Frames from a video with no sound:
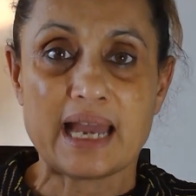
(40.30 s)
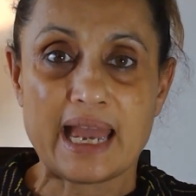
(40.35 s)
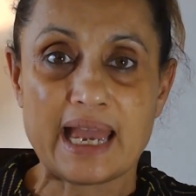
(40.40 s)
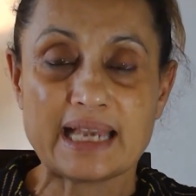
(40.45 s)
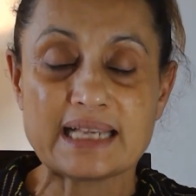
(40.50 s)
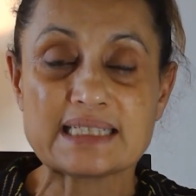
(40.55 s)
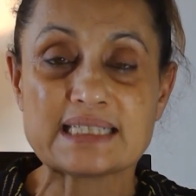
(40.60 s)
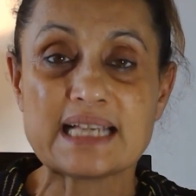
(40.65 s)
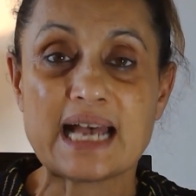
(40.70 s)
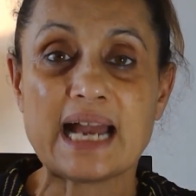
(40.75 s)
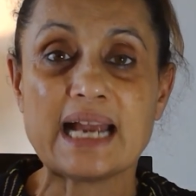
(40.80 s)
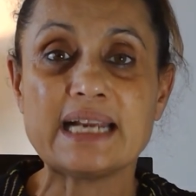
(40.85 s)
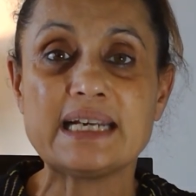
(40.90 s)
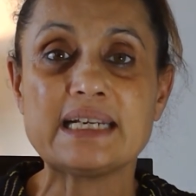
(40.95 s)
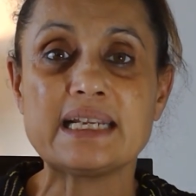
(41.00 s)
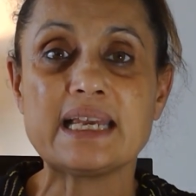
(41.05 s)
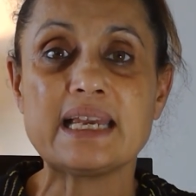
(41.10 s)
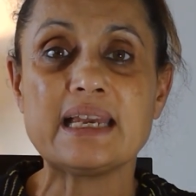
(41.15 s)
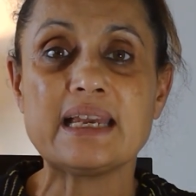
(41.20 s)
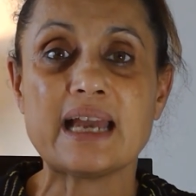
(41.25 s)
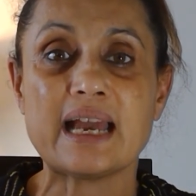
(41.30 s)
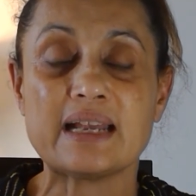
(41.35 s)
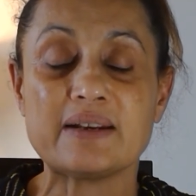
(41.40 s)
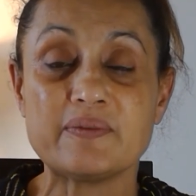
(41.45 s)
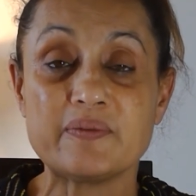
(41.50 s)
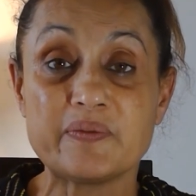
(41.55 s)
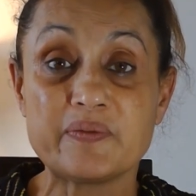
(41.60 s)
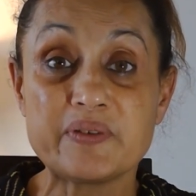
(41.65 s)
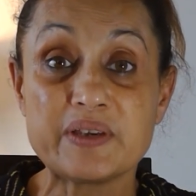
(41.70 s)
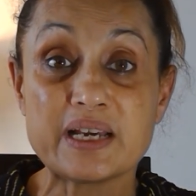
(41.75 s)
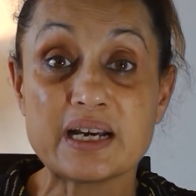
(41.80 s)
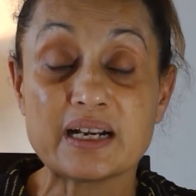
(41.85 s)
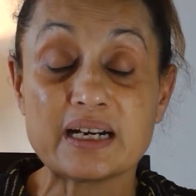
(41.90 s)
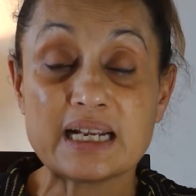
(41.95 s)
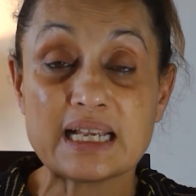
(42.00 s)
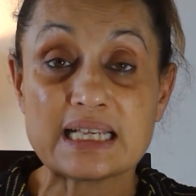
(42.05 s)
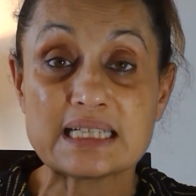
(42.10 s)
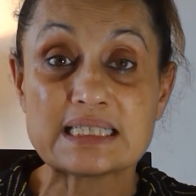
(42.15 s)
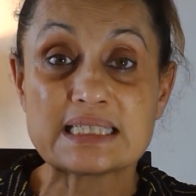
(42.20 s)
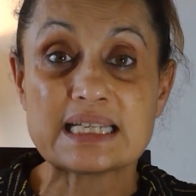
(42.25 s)
anxiety and
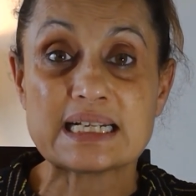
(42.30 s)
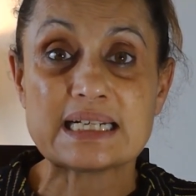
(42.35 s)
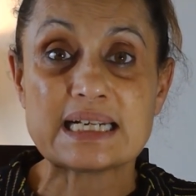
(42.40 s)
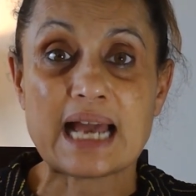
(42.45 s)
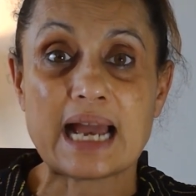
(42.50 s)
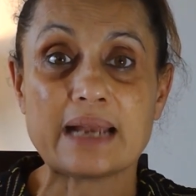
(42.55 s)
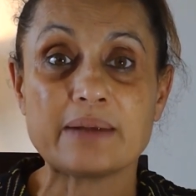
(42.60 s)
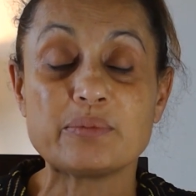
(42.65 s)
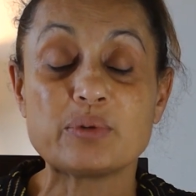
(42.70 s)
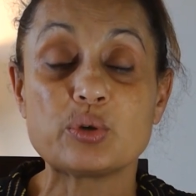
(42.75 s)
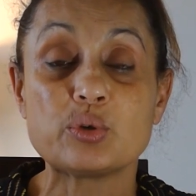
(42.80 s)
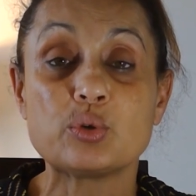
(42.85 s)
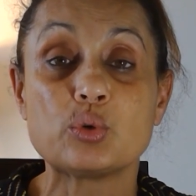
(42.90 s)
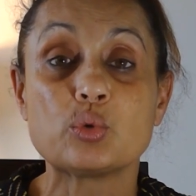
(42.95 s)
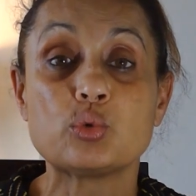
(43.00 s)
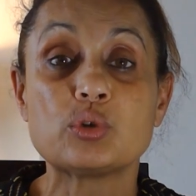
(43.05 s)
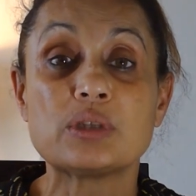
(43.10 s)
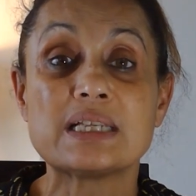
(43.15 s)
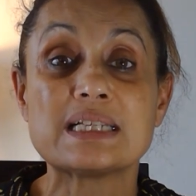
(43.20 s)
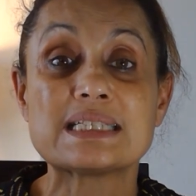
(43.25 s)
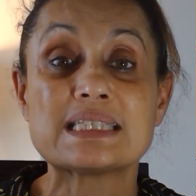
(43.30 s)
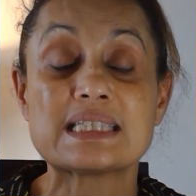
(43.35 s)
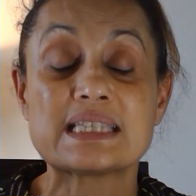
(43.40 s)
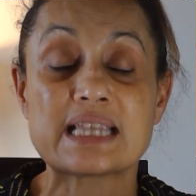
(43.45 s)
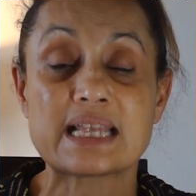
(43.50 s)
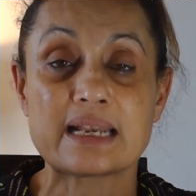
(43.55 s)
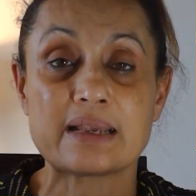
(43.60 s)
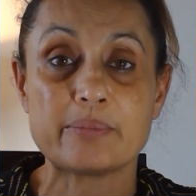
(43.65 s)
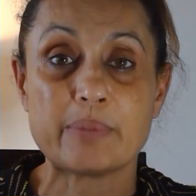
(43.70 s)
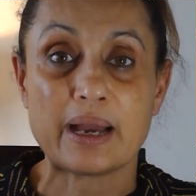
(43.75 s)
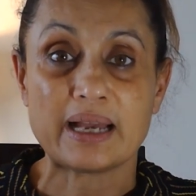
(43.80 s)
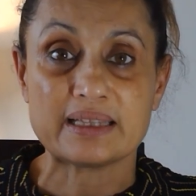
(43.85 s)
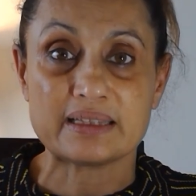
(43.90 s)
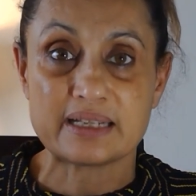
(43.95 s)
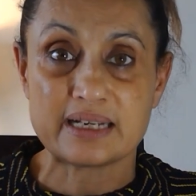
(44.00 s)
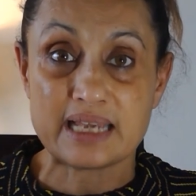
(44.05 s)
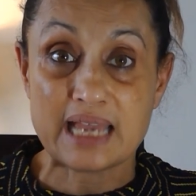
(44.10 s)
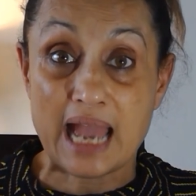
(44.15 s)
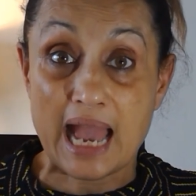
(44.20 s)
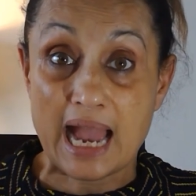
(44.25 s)
fear is the time to do this
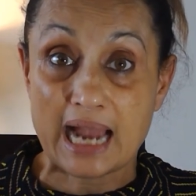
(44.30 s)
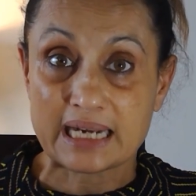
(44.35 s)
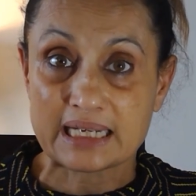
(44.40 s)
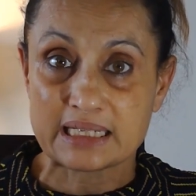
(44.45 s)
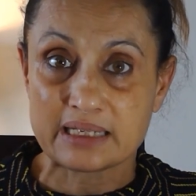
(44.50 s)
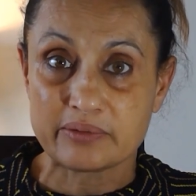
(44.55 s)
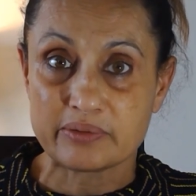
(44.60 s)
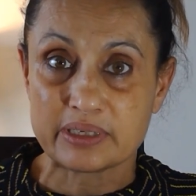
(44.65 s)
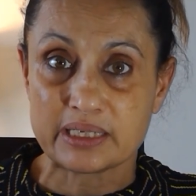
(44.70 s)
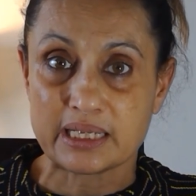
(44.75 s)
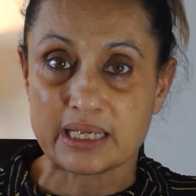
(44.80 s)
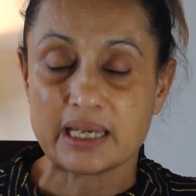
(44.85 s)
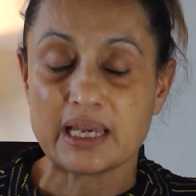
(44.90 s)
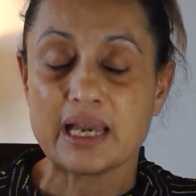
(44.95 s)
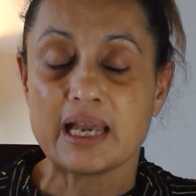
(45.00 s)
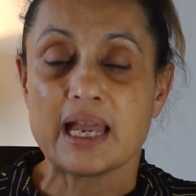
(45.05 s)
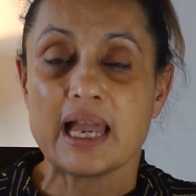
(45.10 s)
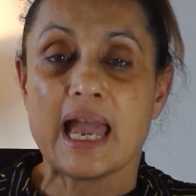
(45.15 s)
3x3 activity.